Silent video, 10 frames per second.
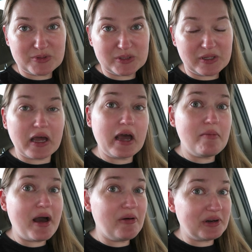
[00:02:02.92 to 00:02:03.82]
will
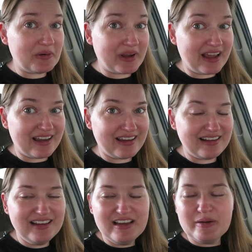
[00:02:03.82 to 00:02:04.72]
come out
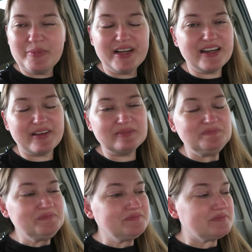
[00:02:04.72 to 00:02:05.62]
okay. But anyway,
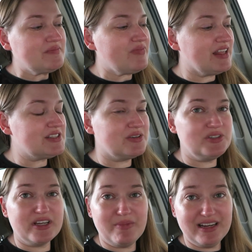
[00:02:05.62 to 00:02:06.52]
so I
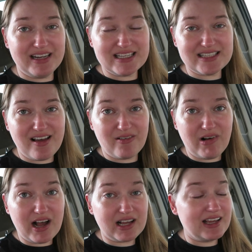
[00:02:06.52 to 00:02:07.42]
took him on a nice long
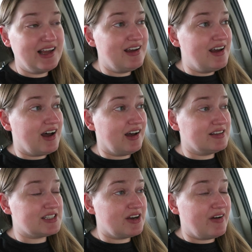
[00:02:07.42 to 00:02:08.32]
walk.
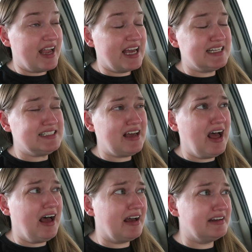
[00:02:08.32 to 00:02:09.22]
Also, I had a
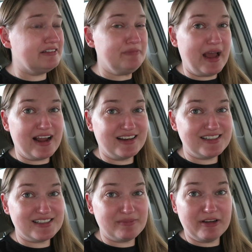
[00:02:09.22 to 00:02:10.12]
ton of
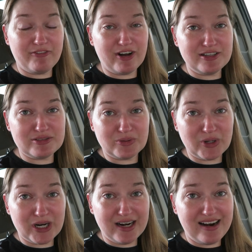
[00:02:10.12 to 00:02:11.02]
packages at my front
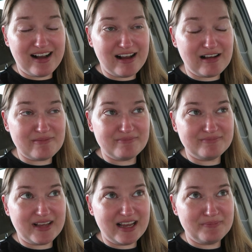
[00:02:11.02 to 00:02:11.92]
door.
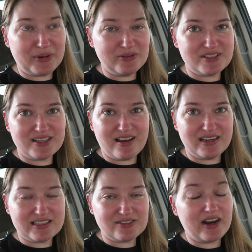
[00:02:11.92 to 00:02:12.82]
Um, I posted
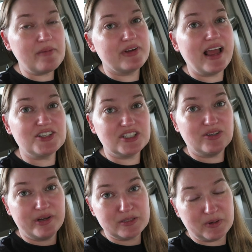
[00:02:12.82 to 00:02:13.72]
on, Inst or I'm actually
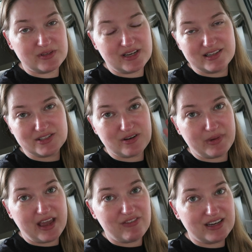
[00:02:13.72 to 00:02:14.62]
going to post on
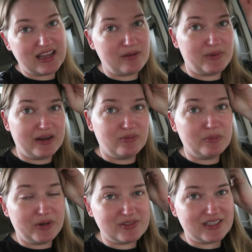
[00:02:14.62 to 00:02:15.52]
Instagram. I haven't yet, but I
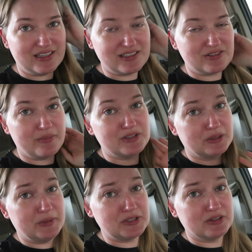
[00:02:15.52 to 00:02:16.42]
will post on Instagram. I
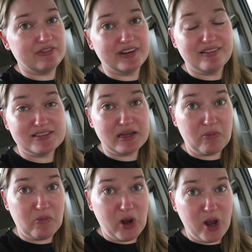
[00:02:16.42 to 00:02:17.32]
took a picture of it. I was like,
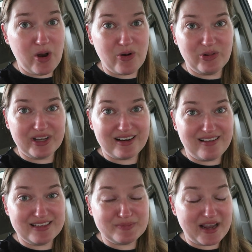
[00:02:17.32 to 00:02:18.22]
whoa, look at
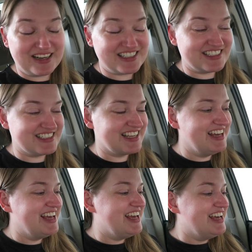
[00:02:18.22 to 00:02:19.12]
all these packages.
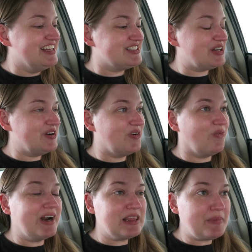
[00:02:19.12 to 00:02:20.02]
So
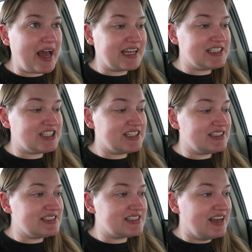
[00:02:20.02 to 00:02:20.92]
one of the
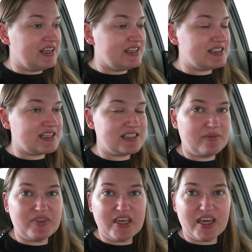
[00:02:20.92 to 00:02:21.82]
packages is
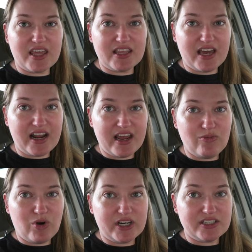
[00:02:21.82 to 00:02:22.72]
something that I
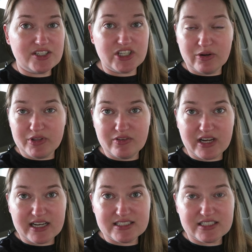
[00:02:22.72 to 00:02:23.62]
wanted to share with you
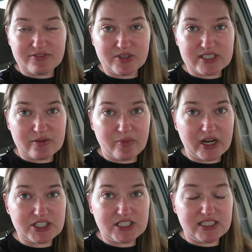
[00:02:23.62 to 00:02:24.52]
guys. It's a first
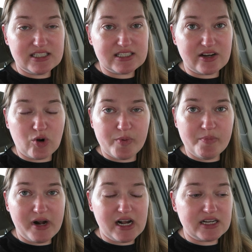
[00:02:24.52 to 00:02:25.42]
impressions, an
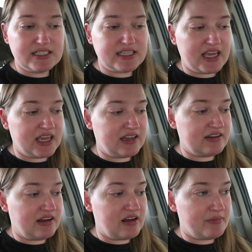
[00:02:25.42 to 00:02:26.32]
open box,
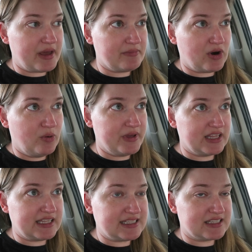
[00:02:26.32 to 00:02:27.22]
and um, I'm hoping
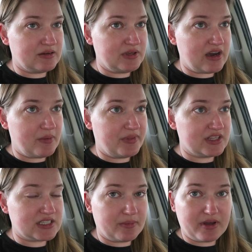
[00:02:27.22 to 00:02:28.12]
that that's gonna be up
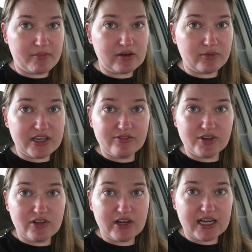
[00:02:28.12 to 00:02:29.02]
this upcoming week
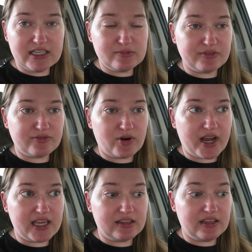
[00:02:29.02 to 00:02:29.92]
for you guys before
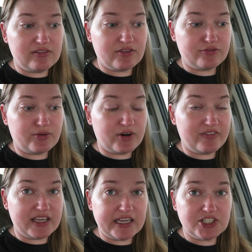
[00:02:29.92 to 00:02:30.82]
I leave for
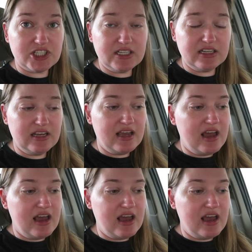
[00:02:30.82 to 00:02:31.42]
vacation